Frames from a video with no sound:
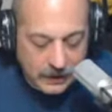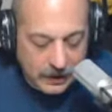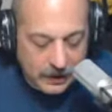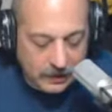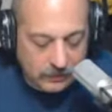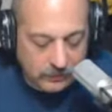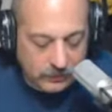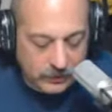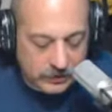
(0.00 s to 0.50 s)

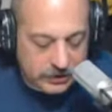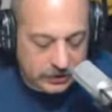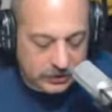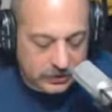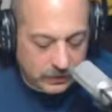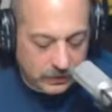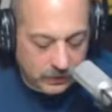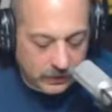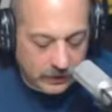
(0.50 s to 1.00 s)
And Richard
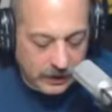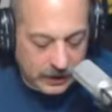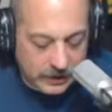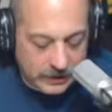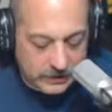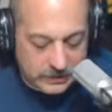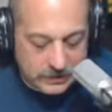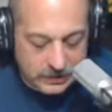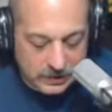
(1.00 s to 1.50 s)

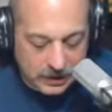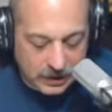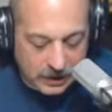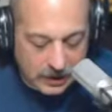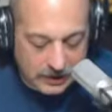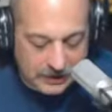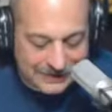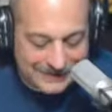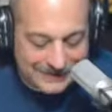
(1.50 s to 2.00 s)
Torres,
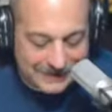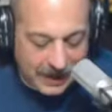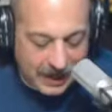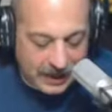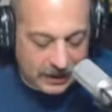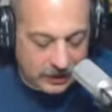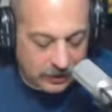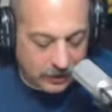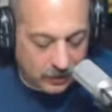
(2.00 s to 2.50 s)
he's
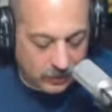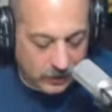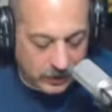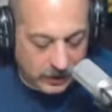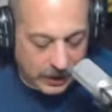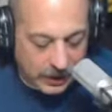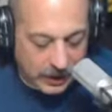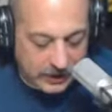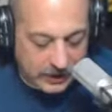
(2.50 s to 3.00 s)
9-0 with
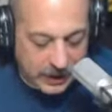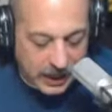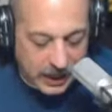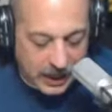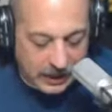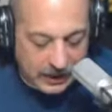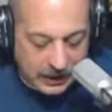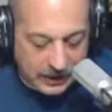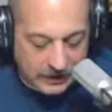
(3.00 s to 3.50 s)
9
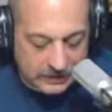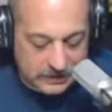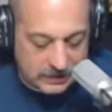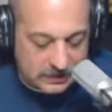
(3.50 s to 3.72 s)
knockouts.